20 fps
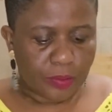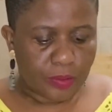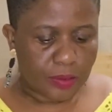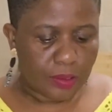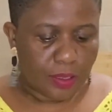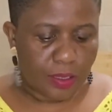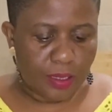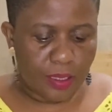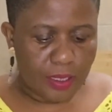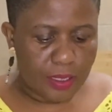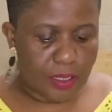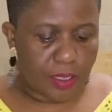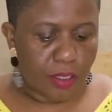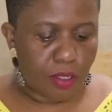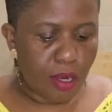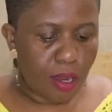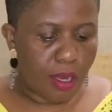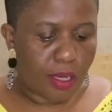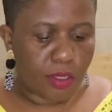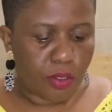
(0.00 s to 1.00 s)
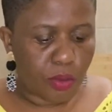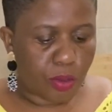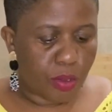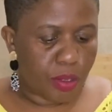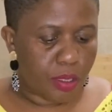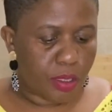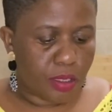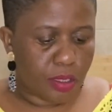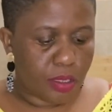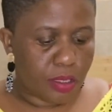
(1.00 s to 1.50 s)
this tart or
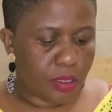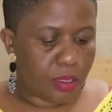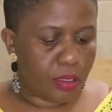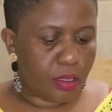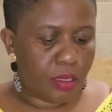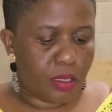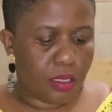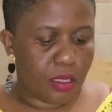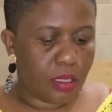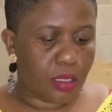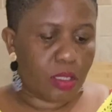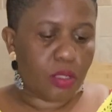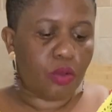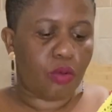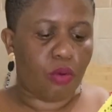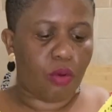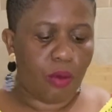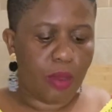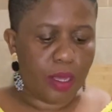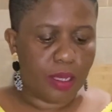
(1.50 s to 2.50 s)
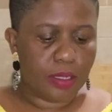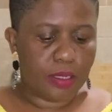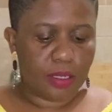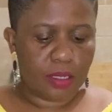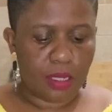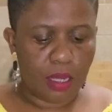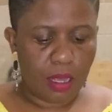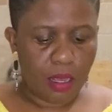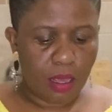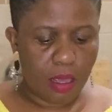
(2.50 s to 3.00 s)
these squares
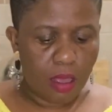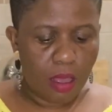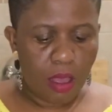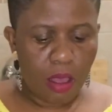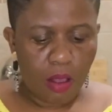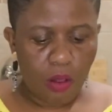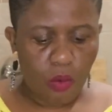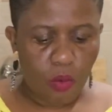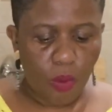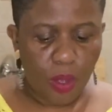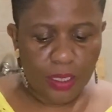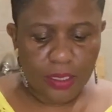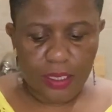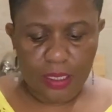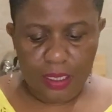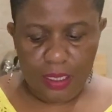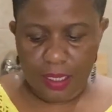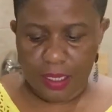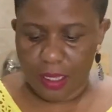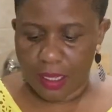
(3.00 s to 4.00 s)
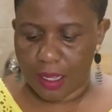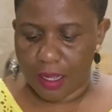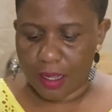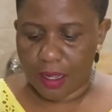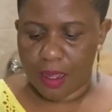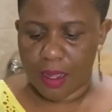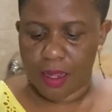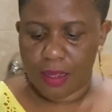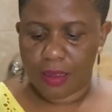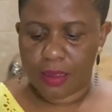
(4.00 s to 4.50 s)
what they are,
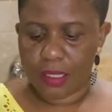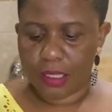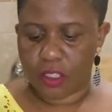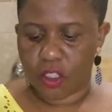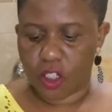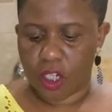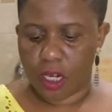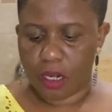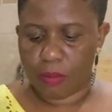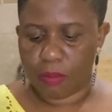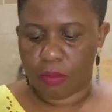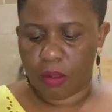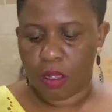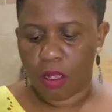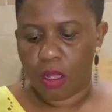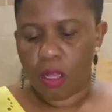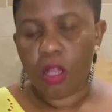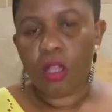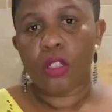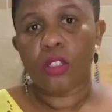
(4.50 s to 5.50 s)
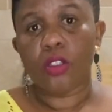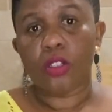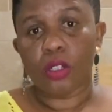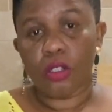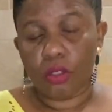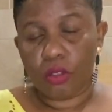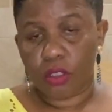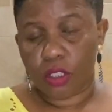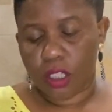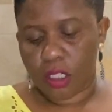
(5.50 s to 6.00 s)
the jam. So you
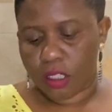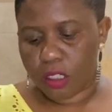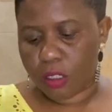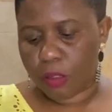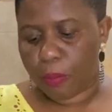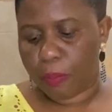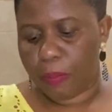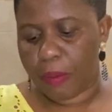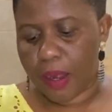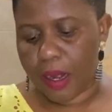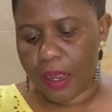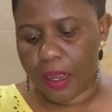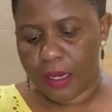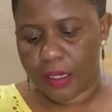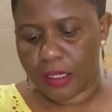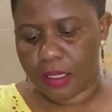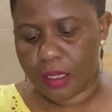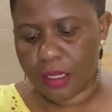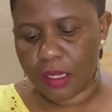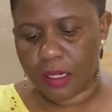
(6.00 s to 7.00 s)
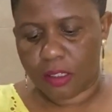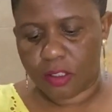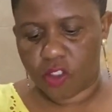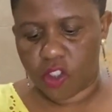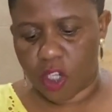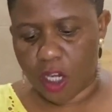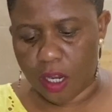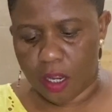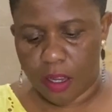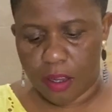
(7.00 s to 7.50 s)
just spread the
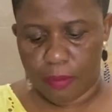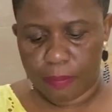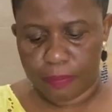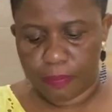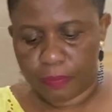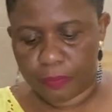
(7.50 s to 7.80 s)
jam